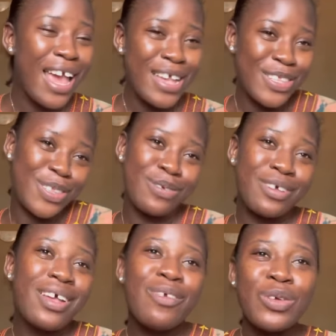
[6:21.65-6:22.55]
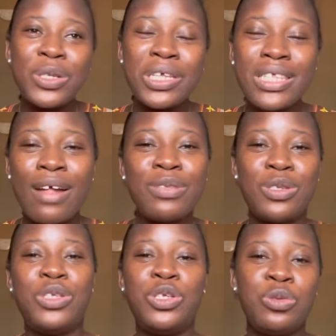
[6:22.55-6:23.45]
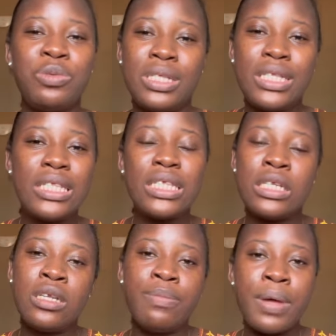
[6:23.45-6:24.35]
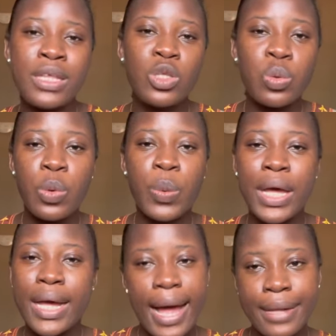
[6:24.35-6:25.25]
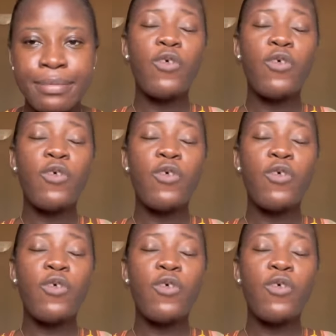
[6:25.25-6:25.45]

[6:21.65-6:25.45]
So we just have to deal with it in the best way we can.